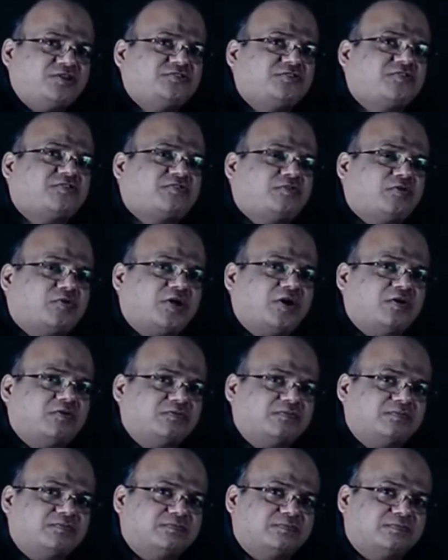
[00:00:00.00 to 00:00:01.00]
to slow down
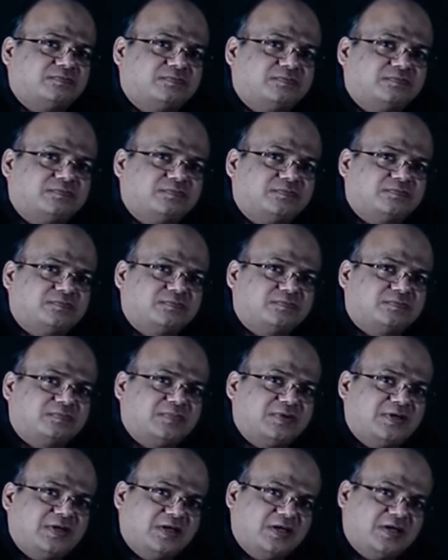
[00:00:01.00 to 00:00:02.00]

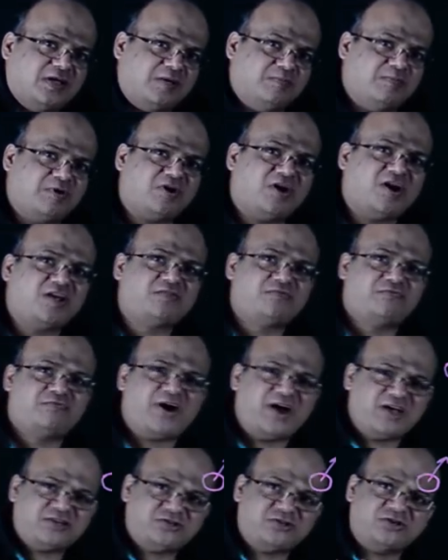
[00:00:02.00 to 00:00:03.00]
because
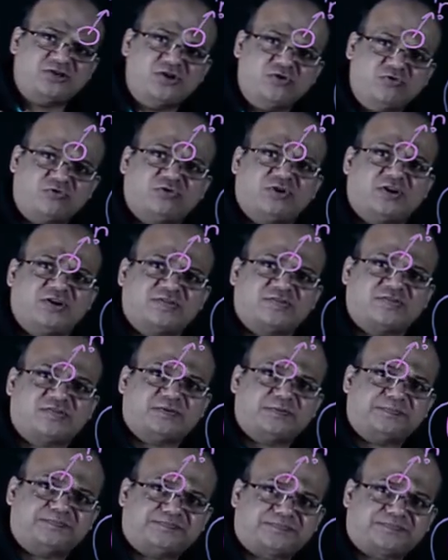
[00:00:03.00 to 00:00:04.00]
fast neutrons